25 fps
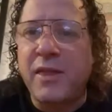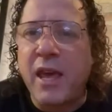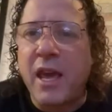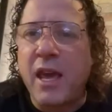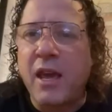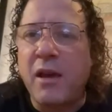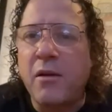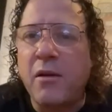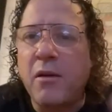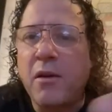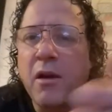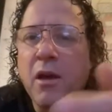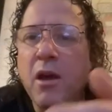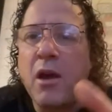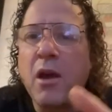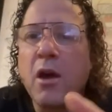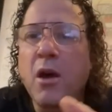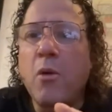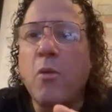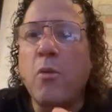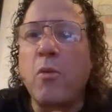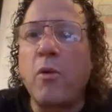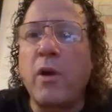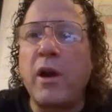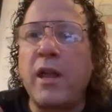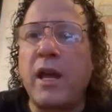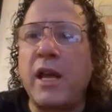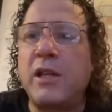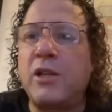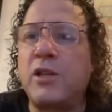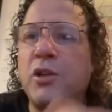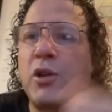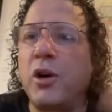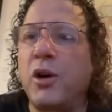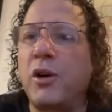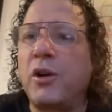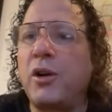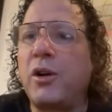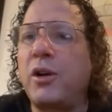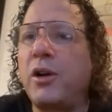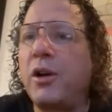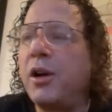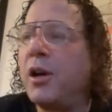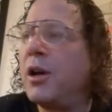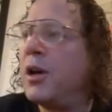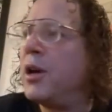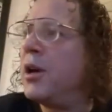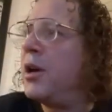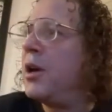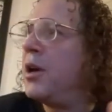thing where they took,
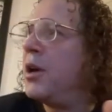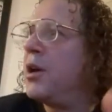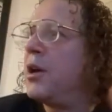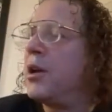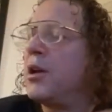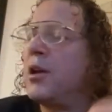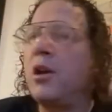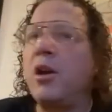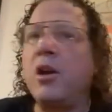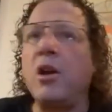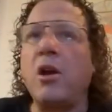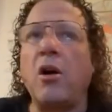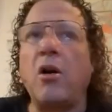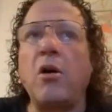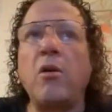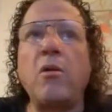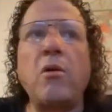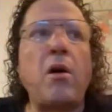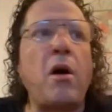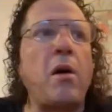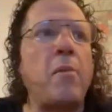you know,